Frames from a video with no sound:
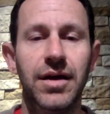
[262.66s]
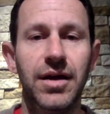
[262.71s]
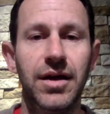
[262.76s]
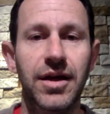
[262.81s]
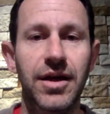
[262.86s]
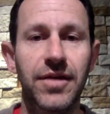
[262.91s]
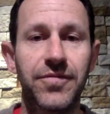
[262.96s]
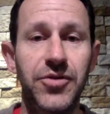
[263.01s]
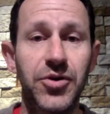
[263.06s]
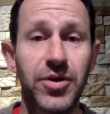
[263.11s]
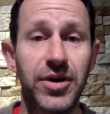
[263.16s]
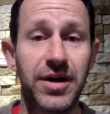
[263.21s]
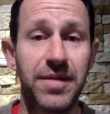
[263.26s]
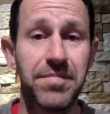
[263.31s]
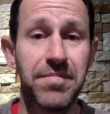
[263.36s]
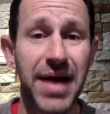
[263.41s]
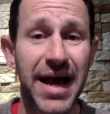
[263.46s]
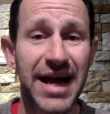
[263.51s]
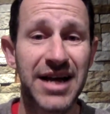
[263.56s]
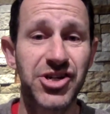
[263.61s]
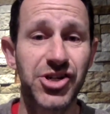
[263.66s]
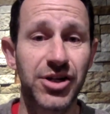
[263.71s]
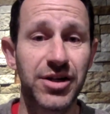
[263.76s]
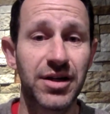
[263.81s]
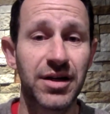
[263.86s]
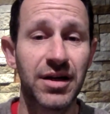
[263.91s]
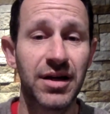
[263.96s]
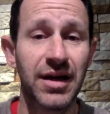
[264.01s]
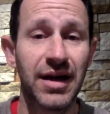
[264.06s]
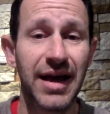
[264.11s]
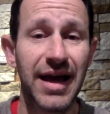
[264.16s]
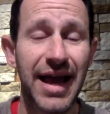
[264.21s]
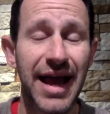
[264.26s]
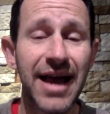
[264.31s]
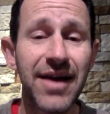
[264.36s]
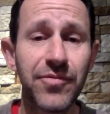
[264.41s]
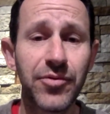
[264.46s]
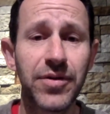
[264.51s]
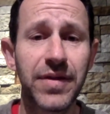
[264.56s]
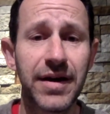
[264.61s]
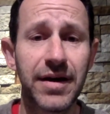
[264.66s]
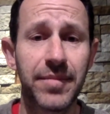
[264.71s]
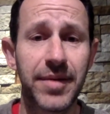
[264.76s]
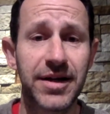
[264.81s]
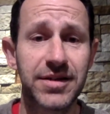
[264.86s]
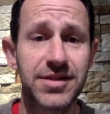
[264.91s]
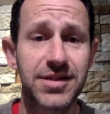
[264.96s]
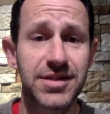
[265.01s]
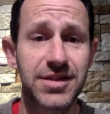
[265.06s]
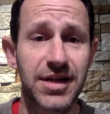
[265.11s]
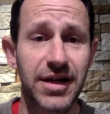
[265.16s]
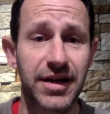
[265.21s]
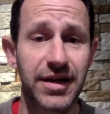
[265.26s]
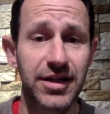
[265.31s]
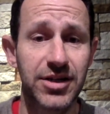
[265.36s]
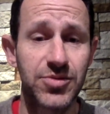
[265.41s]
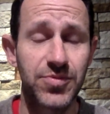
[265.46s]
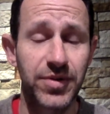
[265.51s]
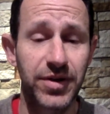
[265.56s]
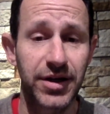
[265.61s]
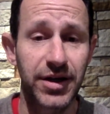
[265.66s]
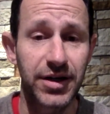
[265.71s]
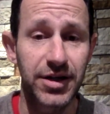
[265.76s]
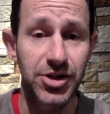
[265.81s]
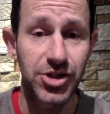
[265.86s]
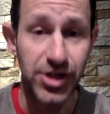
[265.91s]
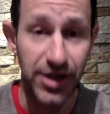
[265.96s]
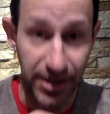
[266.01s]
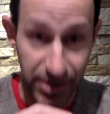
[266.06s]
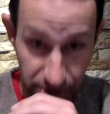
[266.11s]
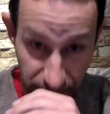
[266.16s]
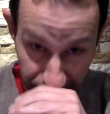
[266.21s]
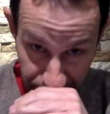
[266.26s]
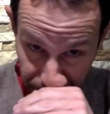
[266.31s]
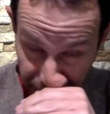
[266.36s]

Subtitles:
If you can imagine, everything about society is really going to change.